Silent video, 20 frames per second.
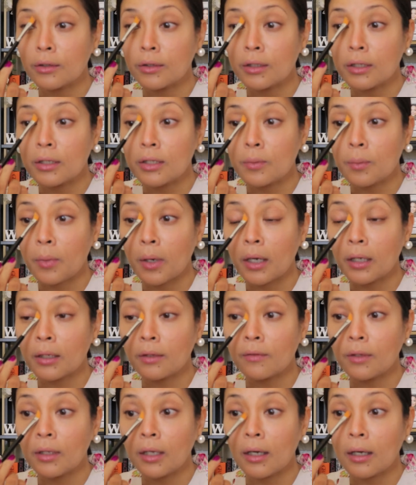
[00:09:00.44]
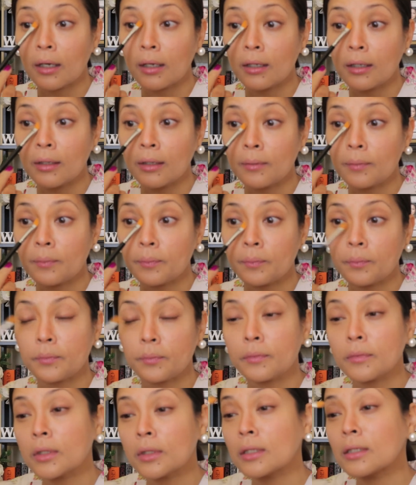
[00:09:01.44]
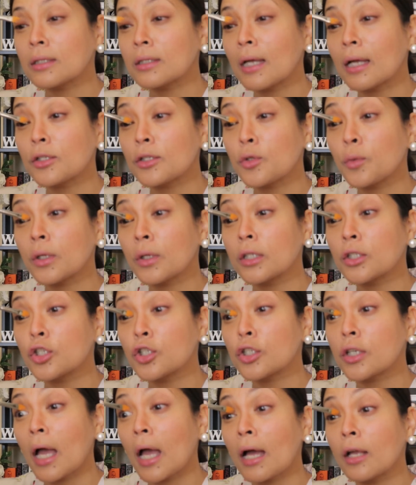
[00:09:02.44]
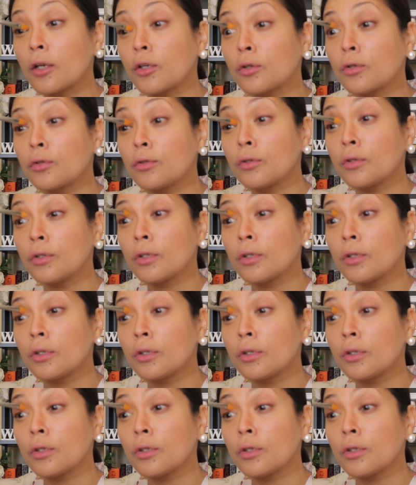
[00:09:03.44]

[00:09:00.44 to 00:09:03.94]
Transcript: this part of the eye, because that's where the shadow